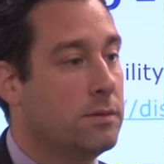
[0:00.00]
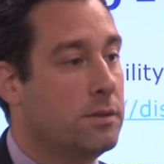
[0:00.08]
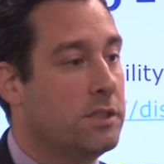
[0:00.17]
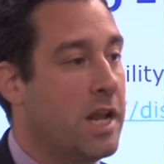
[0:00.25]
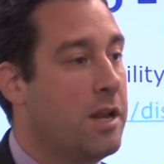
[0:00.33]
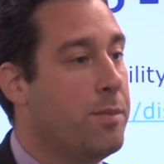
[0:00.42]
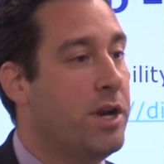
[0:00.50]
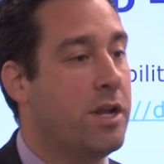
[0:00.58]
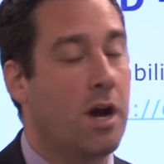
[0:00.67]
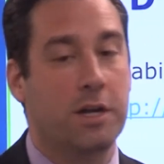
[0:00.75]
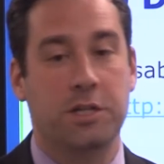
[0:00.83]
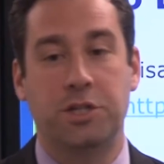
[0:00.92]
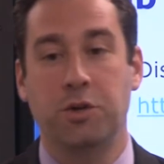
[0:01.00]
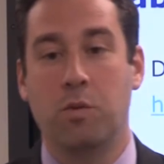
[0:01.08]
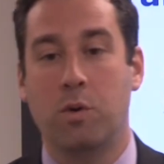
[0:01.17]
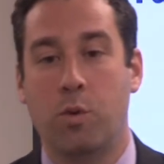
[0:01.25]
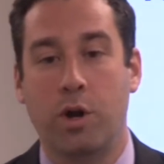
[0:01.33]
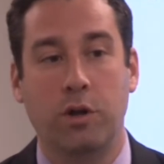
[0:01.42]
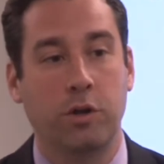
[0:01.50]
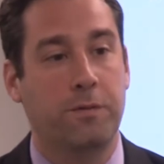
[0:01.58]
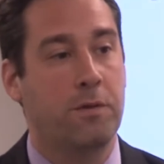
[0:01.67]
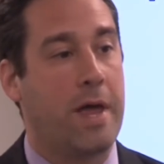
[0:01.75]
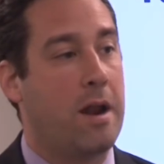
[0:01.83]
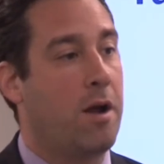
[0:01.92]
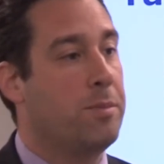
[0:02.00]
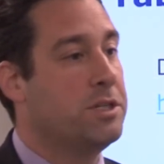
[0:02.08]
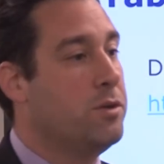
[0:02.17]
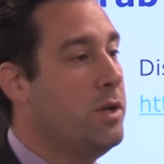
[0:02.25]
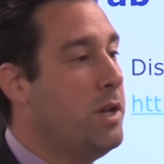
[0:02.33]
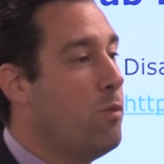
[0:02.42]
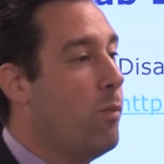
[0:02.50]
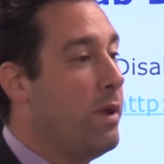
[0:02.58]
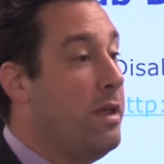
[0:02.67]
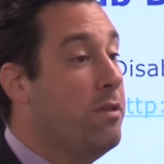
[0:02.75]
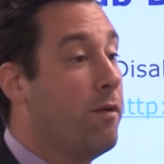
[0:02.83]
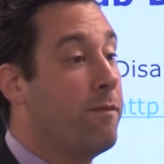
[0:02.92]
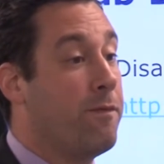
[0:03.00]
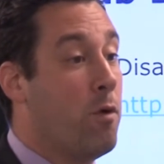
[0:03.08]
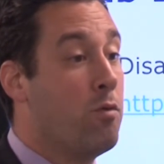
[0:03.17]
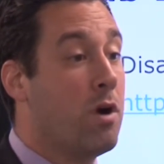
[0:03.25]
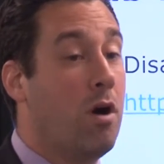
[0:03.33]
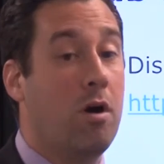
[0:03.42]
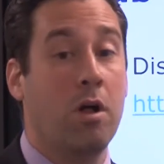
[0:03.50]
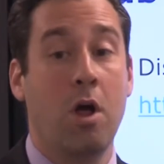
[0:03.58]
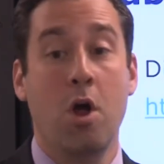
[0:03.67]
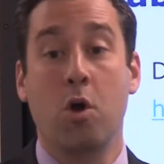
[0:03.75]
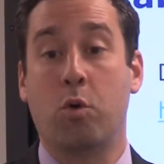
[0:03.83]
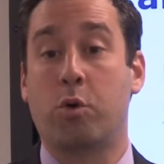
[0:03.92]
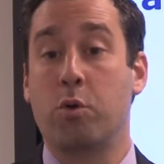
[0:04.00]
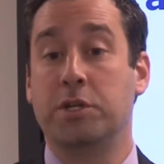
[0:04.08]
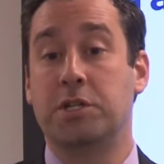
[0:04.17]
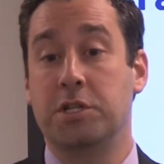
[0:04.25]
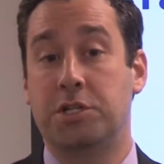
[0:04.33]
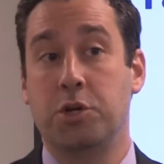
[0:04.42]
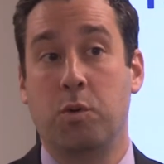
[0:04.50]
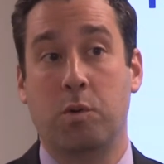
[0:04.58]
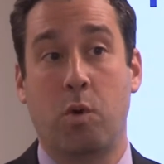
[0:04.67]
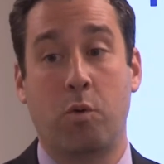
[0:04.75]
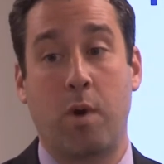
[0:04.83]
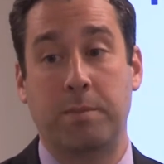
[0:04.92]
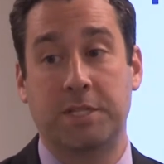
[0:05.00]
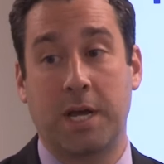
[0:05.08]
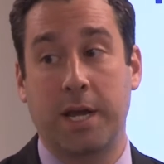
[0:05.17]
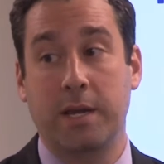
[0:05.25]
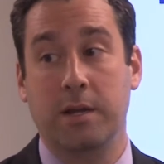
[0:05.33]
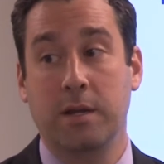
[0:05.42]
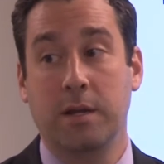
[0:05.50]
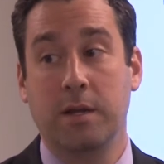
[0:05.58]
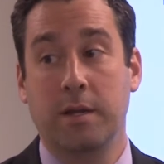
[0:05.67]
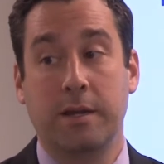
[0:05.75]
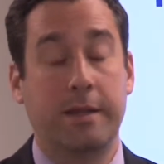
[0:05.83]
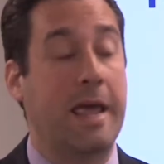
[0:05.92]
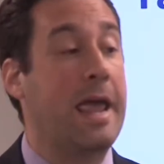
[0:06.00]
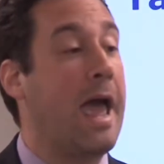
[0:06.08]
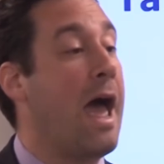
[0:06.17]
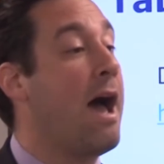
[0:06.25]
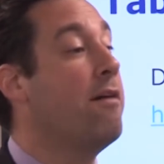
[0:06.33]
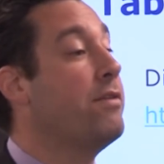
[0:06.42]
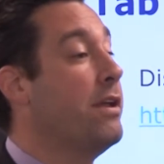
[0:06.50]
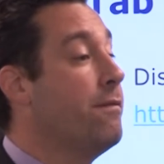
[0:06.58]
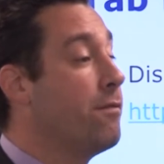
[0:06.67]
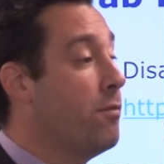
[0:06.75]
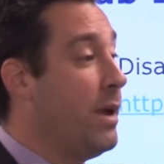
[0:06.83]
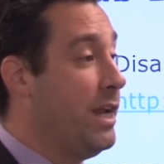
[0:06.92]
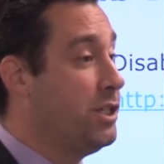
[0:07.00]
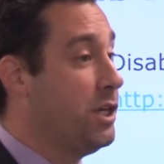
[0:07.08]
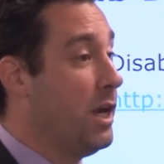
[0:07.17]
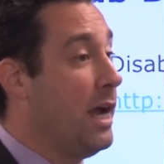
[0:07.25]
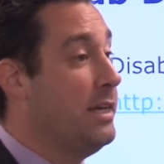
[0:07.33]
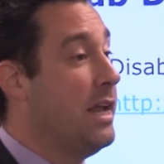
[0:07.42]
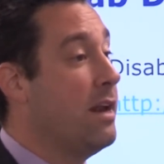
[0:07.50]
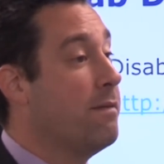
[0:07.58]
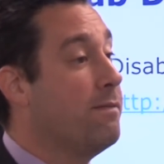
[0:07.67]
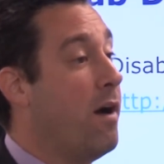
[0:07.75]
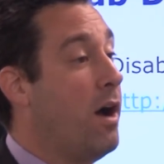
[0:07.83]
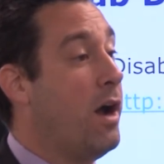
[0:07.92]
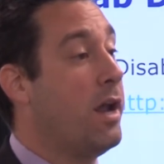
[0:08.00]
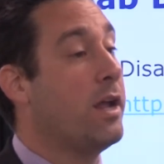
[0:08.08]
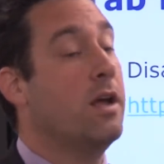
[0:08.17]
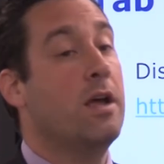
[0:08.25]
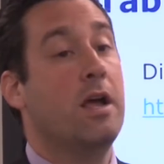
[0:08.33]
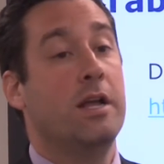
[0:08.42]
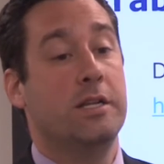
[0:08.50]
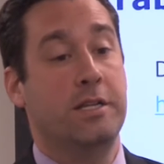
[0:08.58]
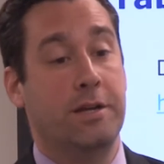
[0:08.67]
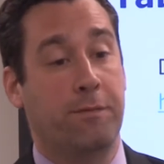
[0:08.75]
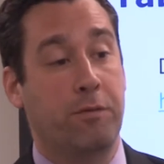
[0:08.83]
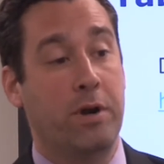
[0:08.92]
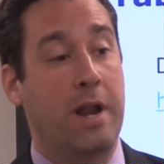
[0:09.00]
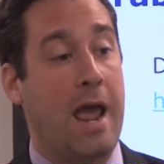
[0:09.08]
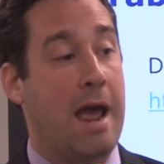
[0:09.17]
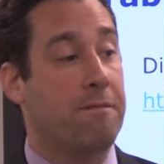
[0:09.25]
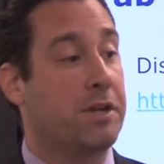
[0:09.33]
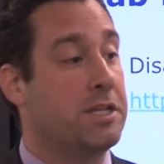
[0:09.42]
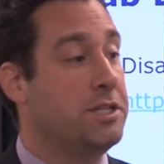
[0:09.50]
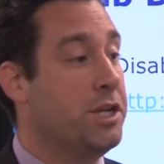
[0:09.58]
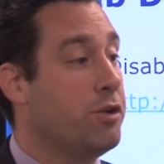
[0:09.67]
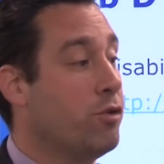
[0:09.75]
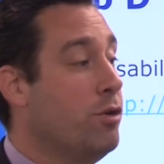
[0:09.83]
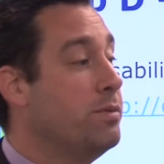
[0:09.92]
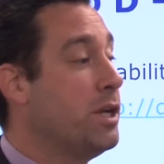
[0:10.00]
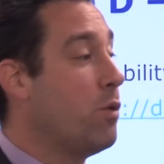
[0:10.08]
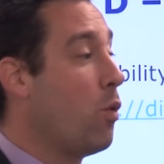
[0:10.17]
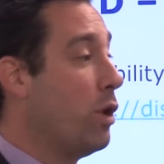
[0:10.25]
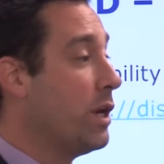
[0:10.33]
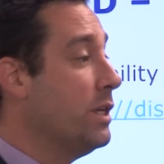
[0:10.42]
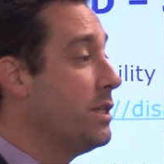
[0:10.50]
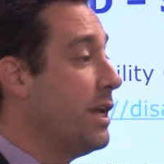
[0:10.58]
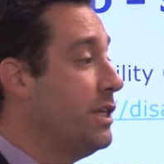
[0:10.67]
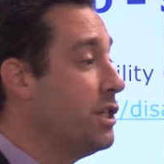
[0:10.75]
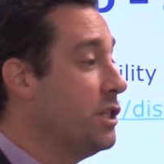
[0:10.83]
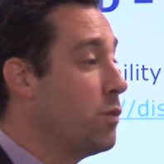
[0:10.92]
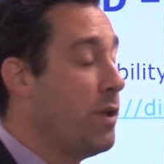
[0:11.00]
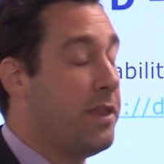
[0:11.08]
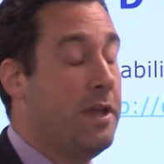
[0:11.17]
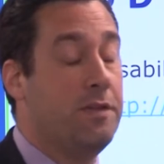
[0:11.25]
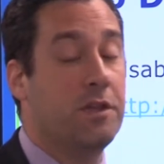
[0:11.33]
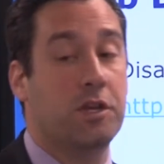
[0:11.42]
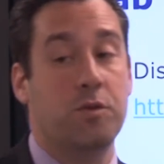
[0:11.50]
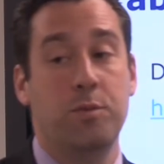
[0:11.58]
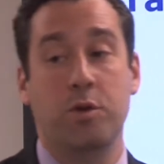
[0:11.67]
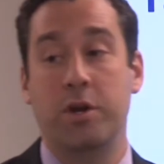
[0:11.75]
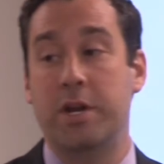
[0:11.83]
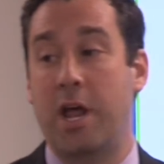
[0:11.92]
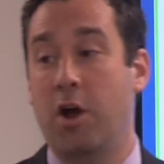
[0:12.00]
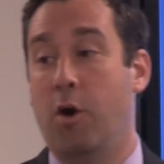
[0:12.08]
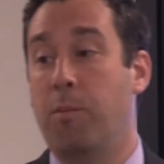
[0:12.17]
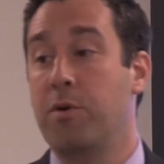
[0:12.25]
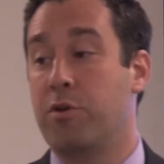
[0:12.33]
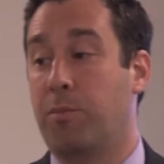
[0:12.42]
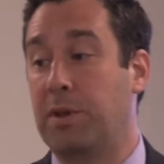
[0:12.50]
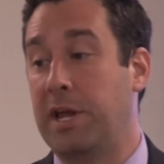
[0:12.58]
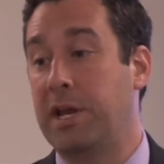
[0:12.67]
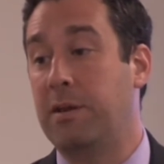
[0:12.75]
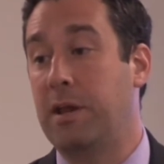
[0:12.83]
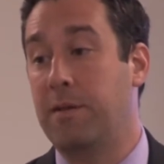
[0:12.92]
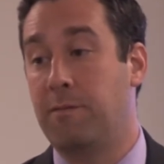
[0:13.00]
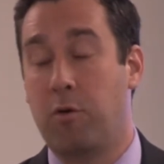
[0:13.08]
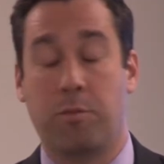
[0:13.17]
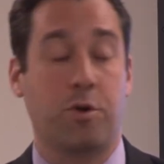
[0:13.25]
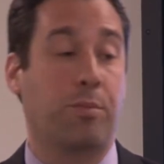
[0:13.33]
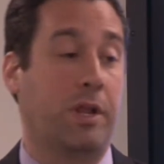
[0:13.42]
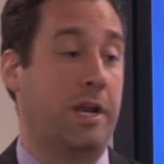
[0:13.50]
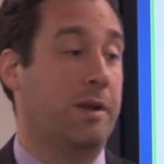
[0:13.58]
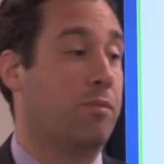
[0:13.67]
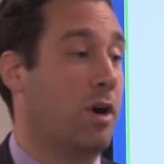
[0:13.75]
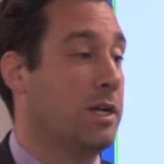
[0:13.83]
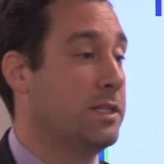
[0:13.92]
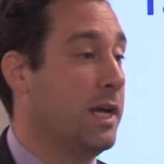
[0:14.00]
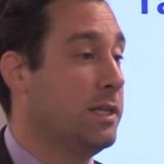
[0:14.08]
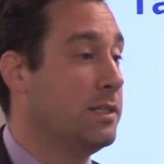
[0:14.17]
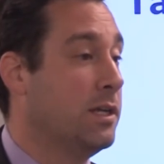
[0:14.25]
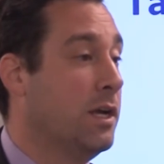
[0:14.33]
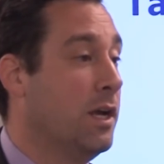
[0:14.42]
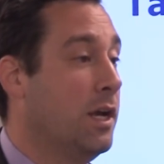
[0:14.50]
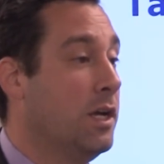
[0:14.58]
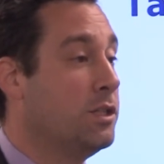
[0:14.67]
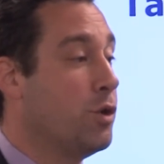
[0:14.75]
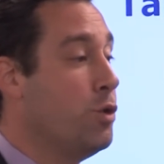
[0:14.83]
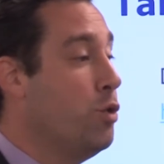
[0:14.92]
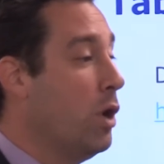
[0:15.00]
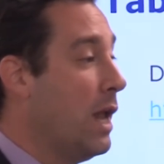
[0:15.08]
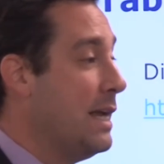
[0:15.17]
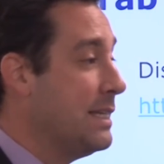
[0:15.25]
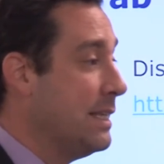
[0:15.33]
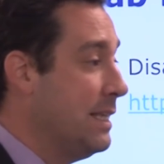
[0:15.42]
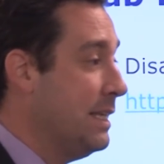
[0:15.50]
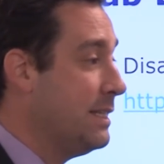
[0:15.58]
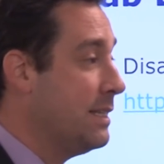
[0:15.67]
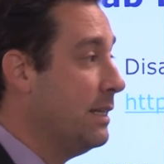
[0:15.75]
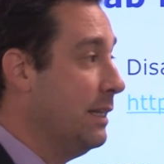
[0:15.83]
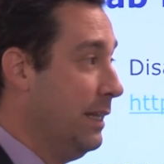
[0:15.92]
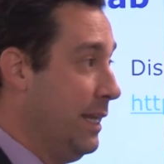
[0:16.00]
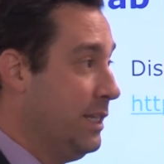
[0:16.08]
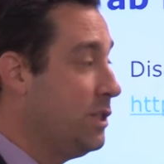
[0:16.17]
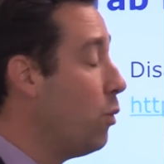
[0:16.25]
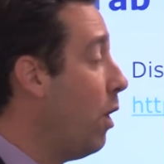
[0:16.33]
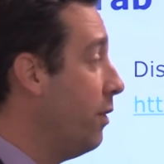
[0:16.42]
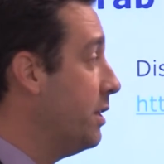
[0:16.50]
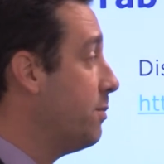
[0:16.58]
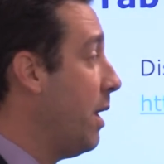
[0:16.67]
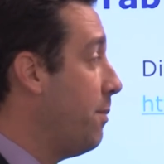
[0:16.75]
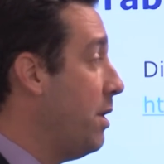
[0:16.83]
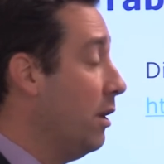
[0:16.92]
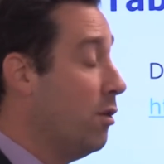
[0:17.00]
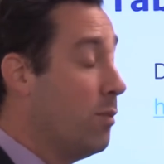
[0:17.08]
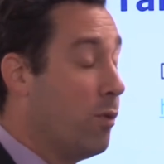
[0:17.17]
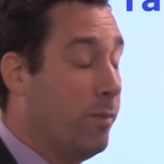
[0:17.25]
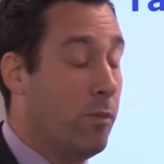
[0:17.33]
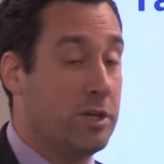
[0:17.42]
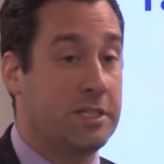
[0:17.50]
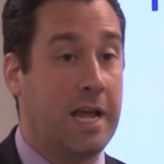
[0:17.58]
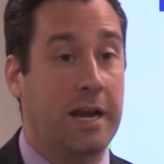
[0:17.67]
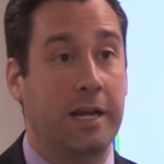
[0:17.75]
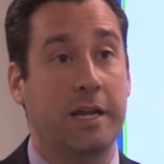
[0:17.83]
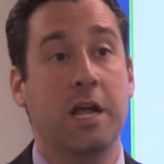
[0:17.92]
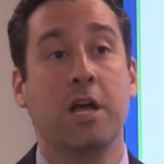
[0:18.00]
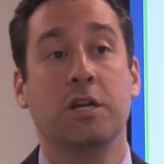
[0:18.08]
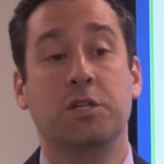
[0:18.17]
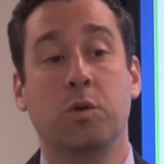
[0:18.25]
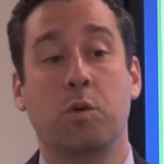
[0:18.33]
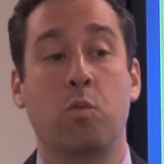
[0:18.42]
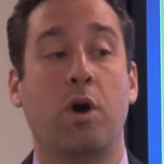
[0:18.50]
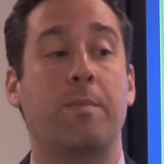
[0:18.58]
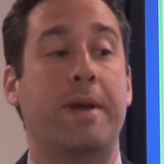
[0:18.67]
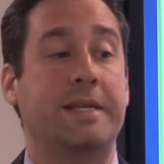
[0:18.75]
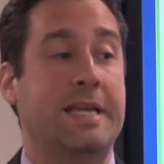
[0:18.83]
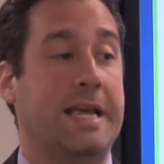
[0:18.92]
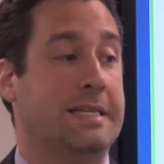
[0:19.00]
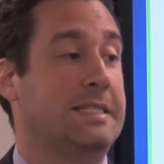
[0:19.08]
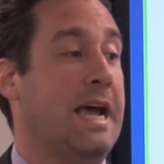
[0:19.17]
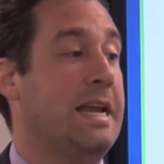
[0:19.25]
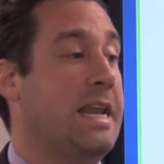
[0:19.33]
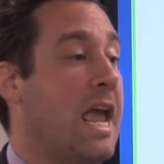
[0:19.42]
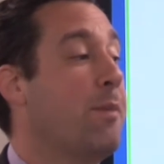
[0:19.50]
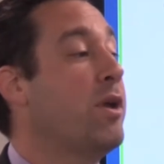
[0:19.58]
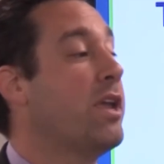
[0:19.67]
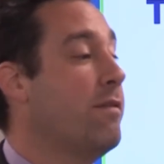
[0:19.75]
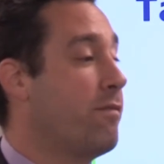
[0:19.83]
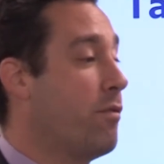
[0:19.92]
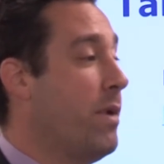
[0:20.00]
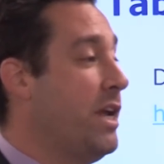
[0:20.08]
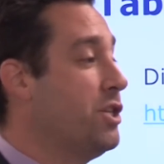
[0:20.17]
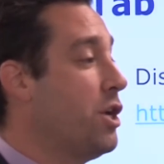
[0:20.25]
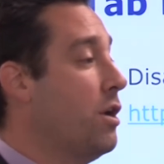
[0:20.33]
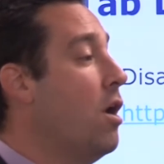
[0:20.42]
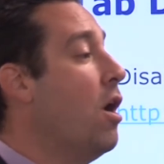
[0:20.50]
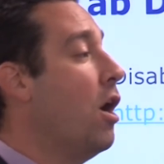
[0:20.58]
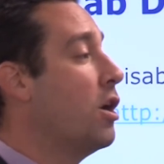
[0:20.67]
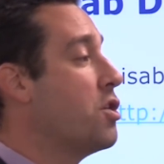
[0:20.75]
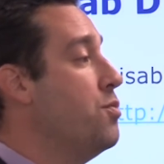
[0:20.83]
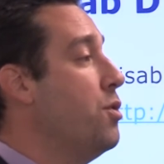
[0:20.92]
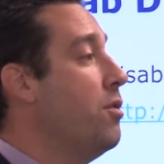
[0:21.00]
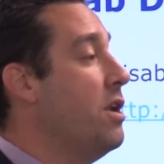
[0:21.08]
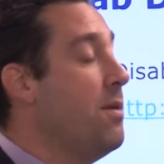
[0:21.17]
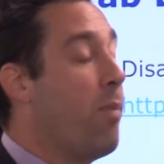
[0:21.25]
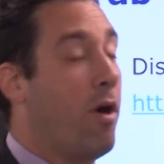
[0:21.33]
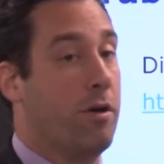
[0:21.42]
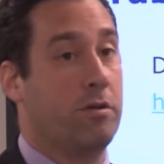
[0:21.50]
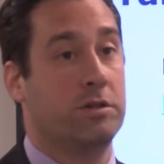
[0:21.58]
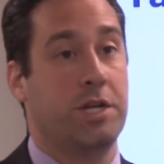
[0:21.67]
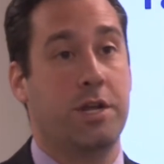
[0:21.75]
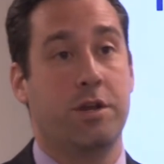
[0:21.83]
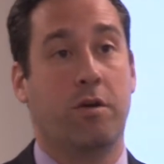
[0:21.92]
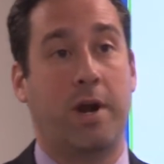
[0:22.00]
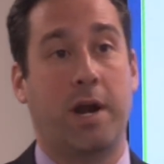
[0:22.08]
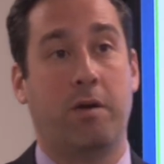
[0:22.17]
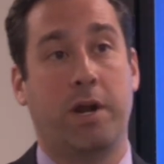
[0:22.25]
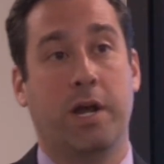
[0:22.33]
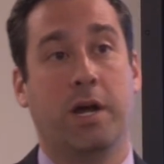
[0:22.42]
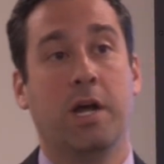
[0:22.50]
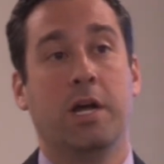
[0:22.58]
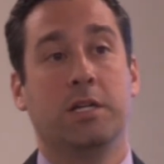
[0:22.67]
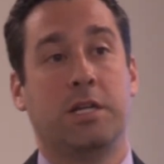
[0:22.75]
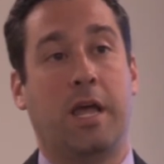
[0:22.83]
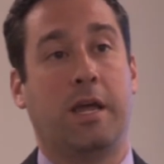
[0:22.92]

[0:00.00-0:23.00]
Has anybody gone to 211 and looked for that opportunity? Either phone call or going to the 211 website. They have information identifying different advocacy groups and organizations within the community to help your planning, inform your planning process. So utilizing this list, while this might be a little more stagnant, 211 maintains dynamic information on community partners in your area to